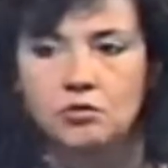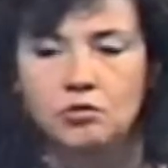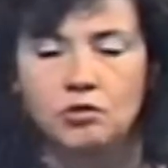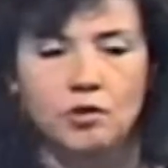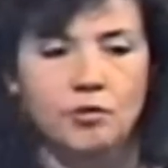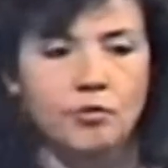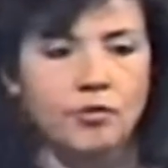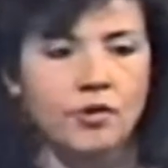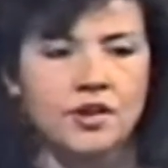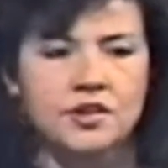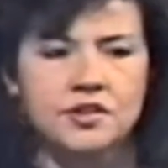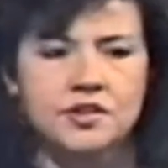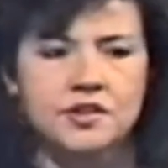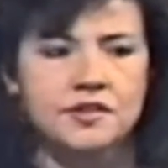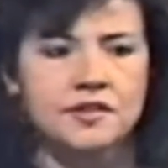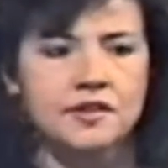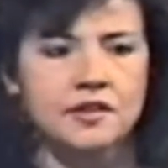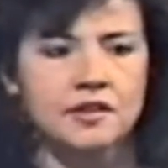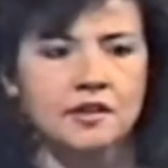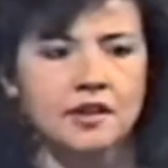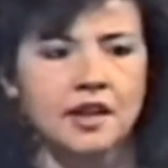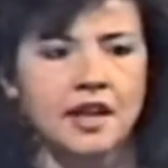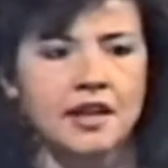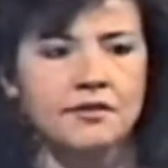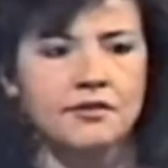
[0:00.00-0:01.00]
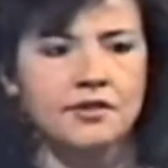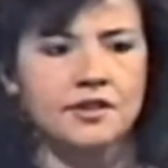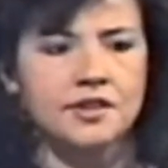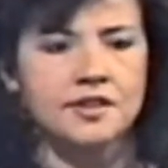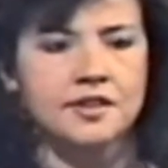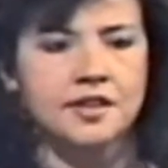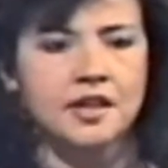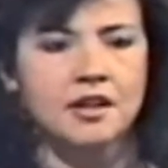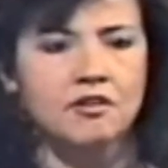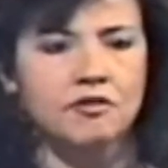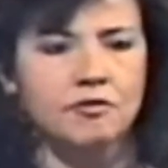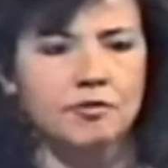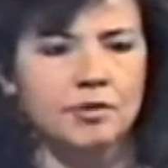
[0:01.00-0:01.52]
more precious than life
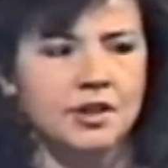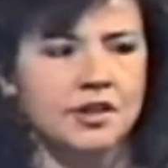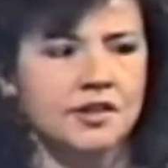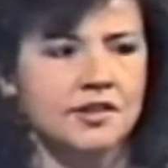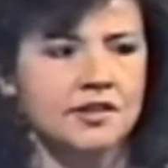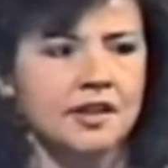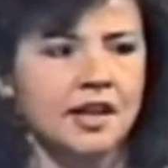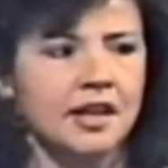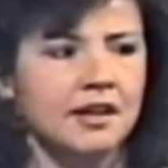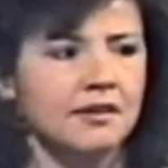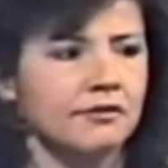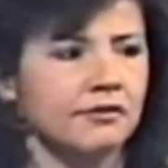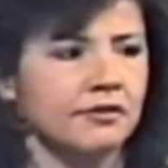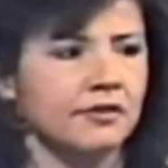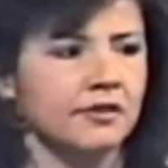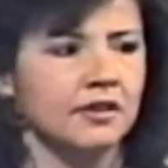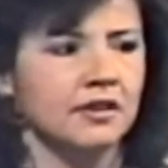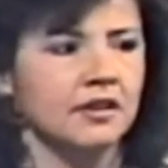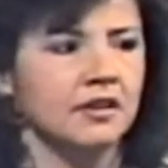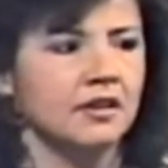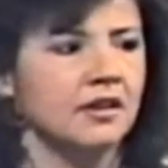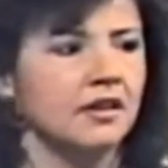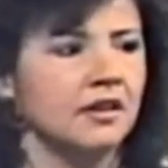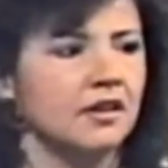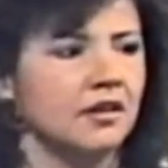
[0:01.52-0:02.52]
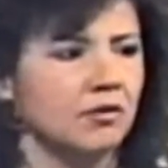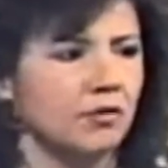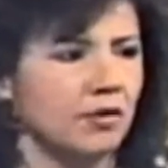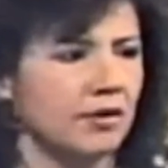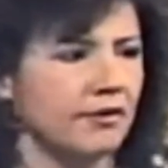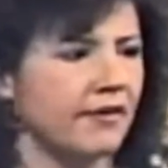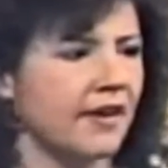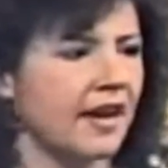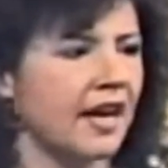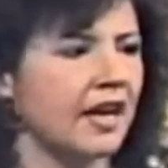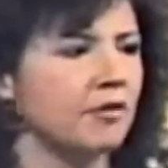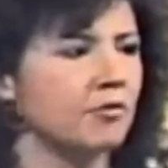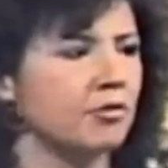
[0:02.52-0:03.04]
itself, because life
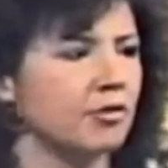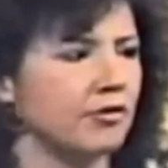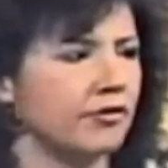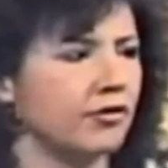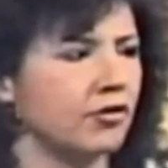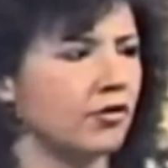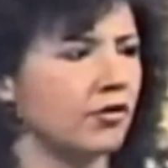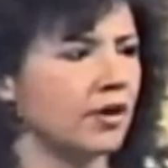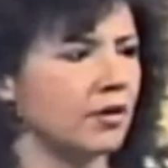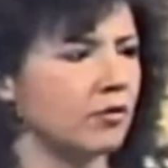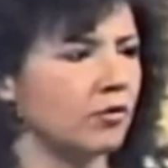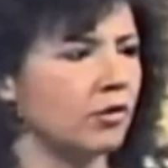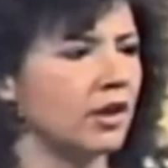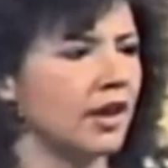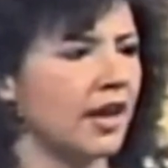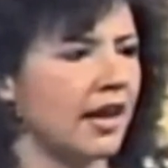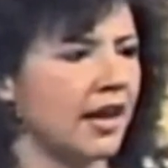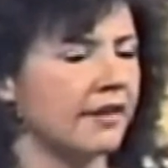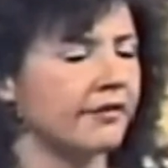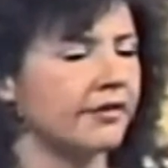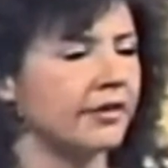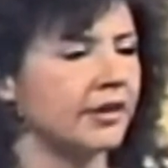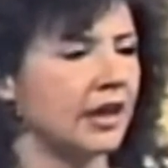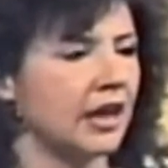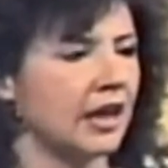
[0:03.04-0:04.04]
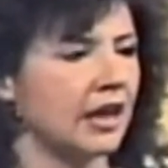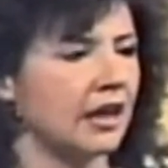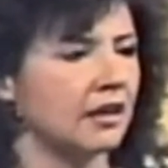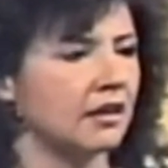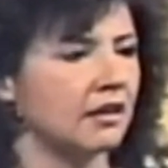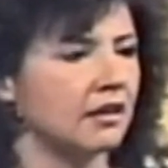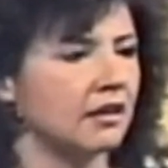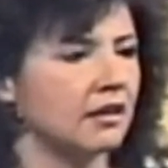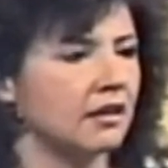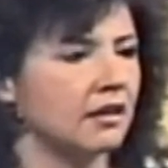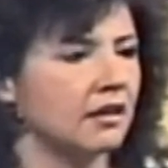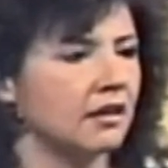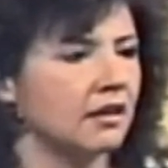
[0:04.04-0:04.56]
we've had before and will have
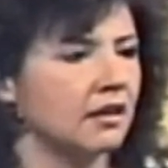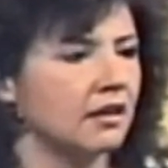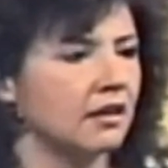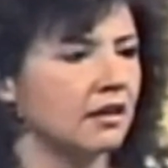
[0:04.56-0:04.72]
again.